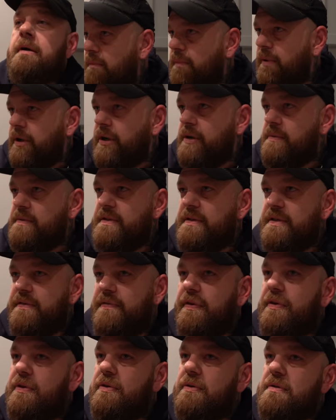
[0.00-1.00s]
It becomes
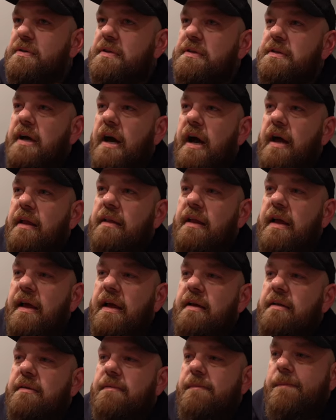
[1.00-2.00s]
difficult to not
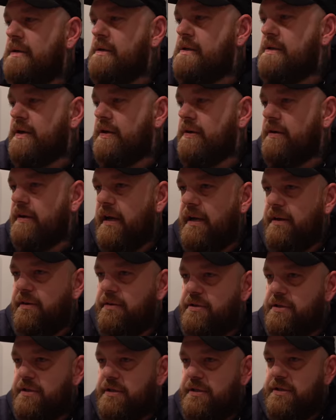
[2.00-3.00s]
let certain
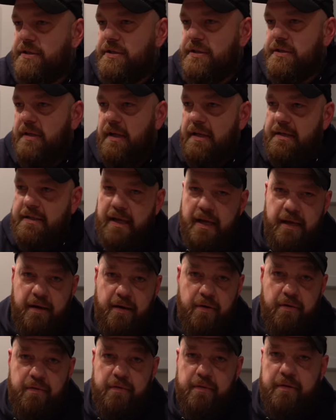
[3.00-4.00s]
energies just like take
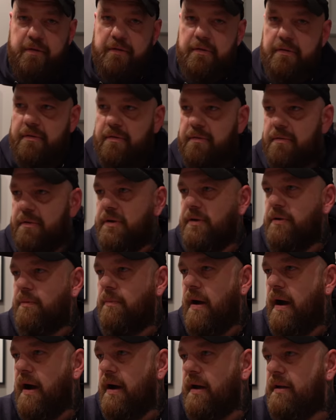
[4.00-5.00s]
over when your
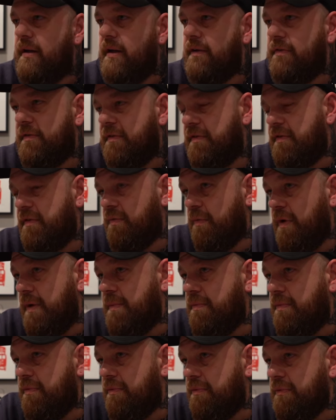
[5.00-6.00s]
mind has to
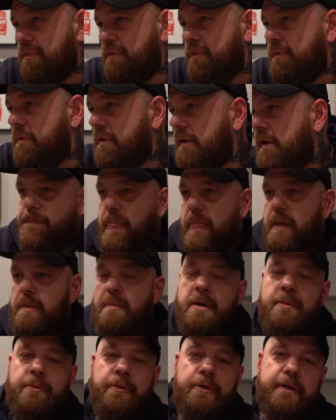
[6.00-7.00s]
swim through the
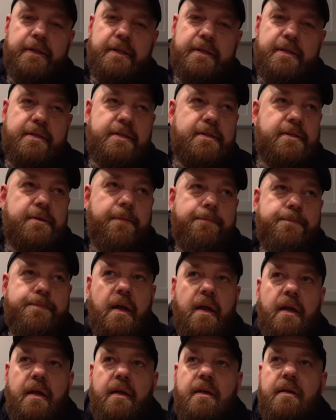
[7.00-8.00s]
memories
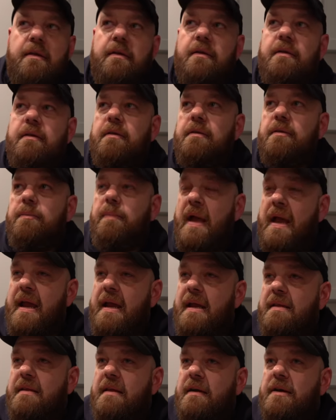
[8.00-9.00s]
and the
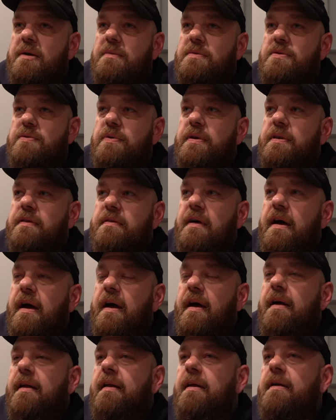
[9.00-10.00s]
pain that comes with
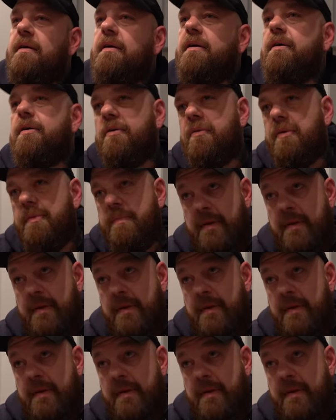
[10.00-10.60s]
that when